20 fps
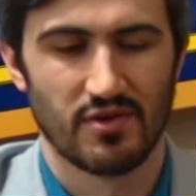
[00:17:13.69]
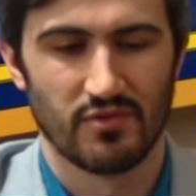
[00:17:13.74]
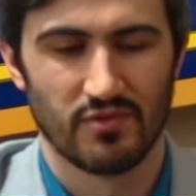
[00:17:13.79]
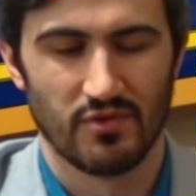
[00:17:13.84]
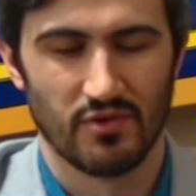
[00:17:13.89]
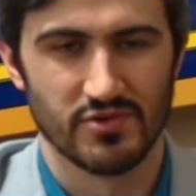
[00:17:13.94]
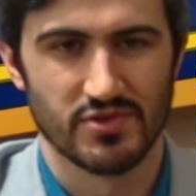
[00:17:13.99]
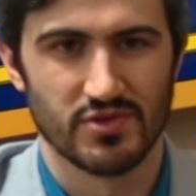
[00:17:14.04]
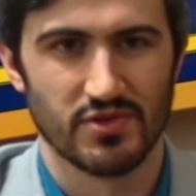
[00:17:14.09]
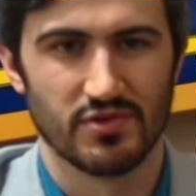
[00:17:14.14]

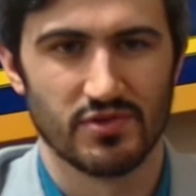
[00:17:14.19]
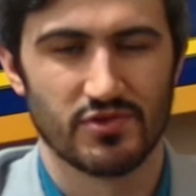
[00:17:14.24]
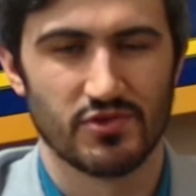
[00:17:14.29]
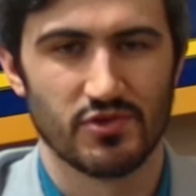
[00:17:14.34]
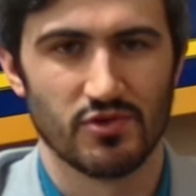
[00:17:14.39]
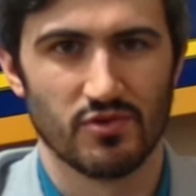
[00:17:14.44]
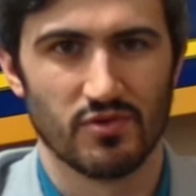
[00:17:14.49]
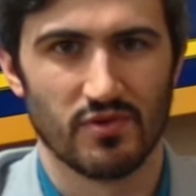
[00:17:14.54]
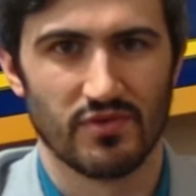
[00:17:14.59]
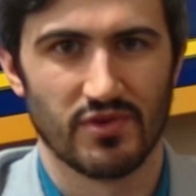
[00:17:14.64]
those are the
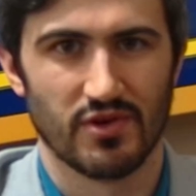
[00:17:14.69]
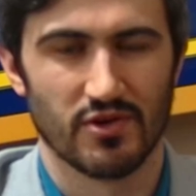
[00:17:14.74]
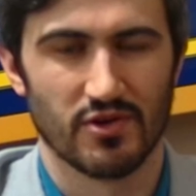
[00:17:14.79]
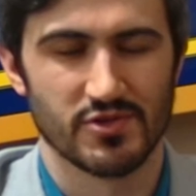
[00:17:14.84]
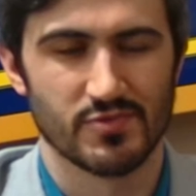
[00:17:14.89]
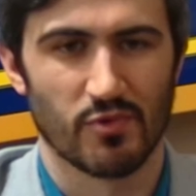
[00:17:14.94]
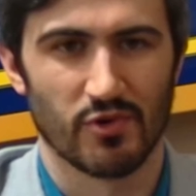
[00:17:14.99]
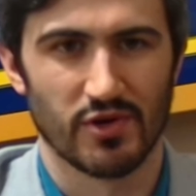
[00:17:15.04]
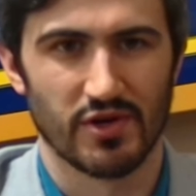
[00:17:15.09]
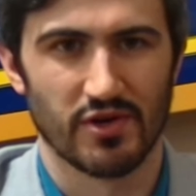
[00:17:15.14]
two of their
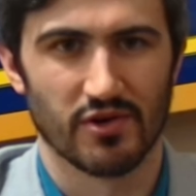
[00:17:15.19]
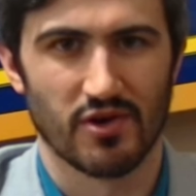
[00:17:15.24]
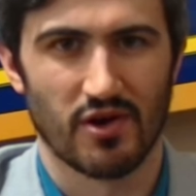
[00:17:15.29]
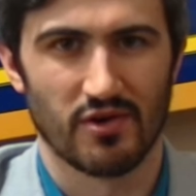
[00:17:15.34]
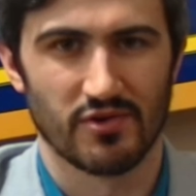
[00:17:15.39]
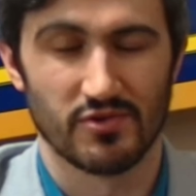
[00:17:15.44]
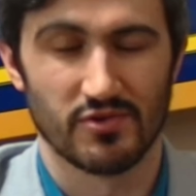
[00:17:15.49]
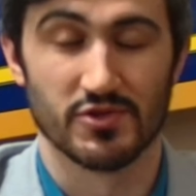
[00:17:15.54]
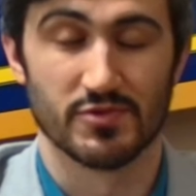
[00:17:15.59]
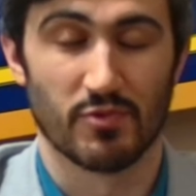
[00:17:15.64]

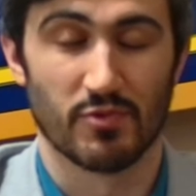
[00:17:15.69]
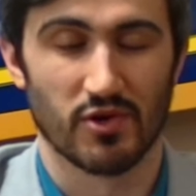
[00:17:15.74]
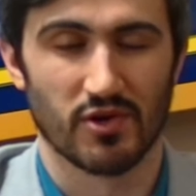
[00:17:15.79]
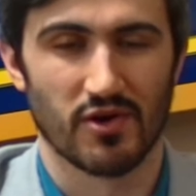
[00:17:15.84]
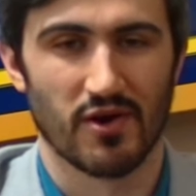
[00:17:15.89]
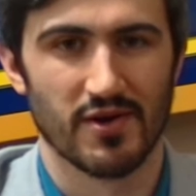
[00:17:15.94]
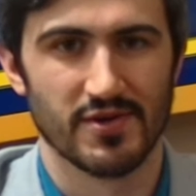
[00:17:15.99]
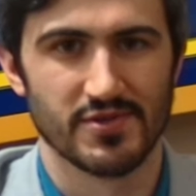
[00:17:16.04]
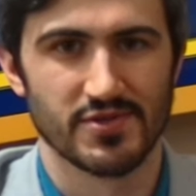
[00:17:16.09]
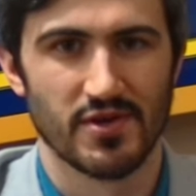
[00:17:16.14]
sport
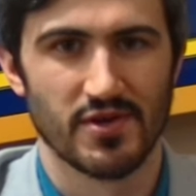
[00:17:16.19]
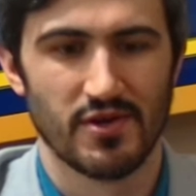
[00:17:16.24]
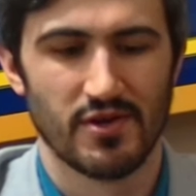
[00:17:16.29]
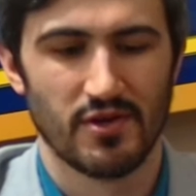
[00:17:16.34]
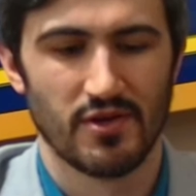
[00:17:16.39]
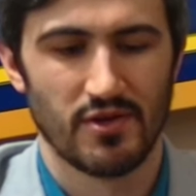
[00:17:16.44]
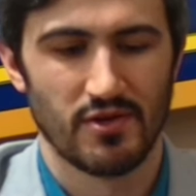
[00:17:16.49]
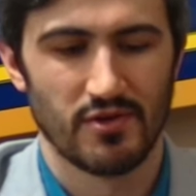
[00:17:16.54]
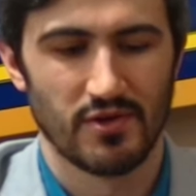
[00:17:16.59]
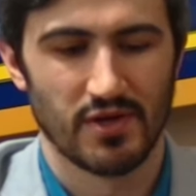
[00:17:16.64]
cars,
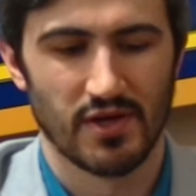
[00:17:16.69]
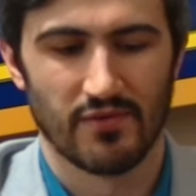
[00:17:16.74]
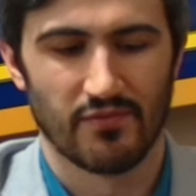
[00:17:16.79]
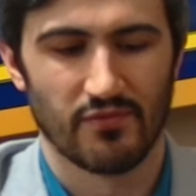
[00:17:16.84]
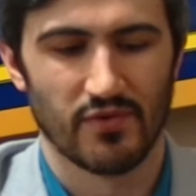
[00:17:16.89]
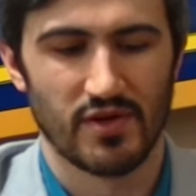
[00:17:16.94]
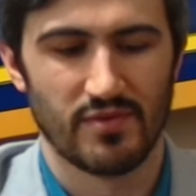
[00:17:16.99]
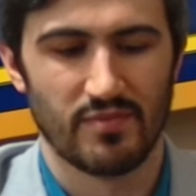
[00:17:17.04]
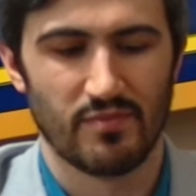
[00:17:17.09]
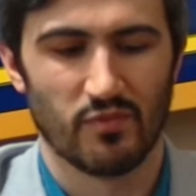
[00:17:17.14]
you get a
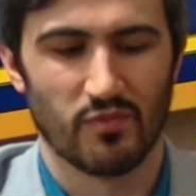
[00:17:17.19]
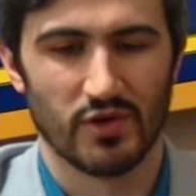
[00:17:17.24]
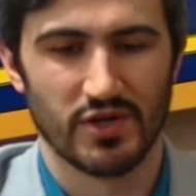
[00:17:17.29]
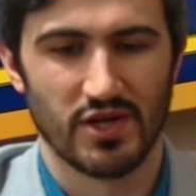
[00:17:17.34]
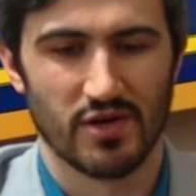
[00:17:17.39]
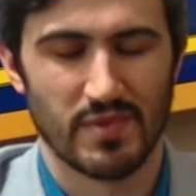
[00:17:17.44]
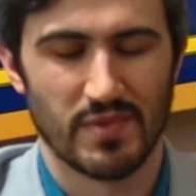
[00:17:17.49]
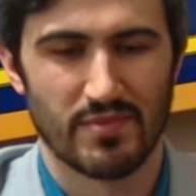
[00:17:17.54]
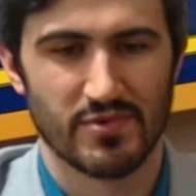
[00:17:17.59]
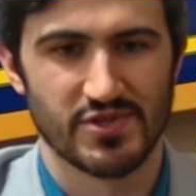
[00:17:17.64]
free
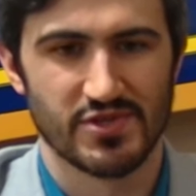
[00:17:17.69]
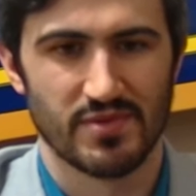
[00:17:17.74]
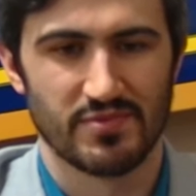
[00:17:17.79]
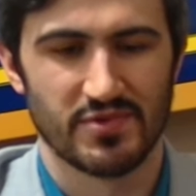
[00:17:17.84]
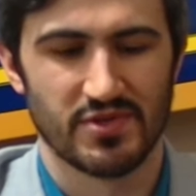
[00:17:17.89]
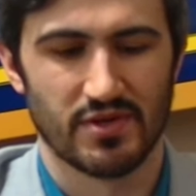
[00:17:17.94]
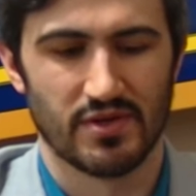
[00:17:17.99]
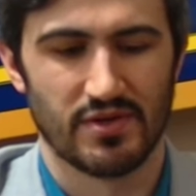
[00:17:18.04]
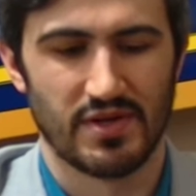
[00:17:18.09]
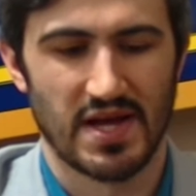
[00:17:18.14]
one-year membership
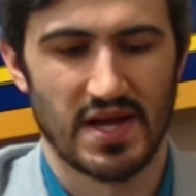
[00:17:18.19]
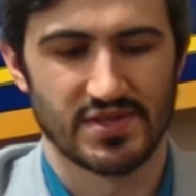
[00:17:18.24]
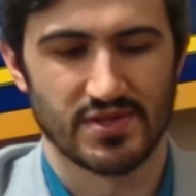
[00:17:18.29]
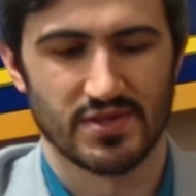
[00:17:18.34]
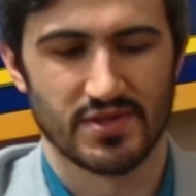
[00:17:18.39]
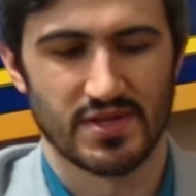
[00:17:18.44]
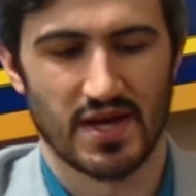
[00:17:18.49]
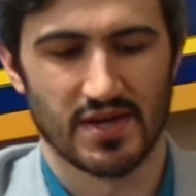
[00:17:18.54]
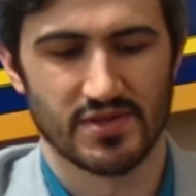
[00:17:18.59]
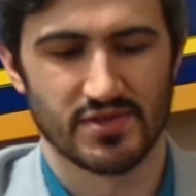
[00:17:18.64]
to NASA
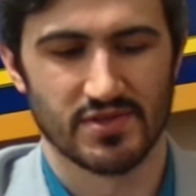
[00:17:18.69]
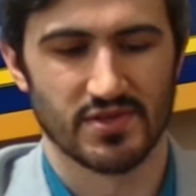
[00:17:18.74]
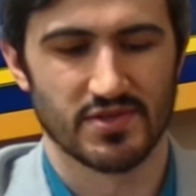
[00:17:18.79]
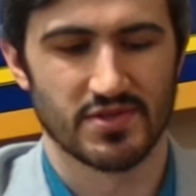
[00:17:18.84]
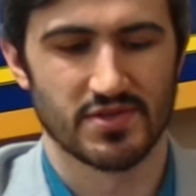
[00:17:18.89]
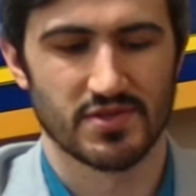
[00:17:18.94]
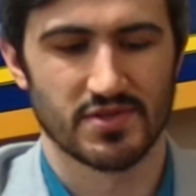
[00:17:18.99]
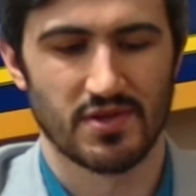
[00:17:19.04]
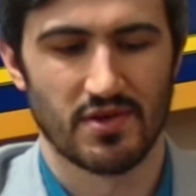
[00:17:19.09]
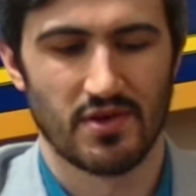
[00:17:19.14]
Texas.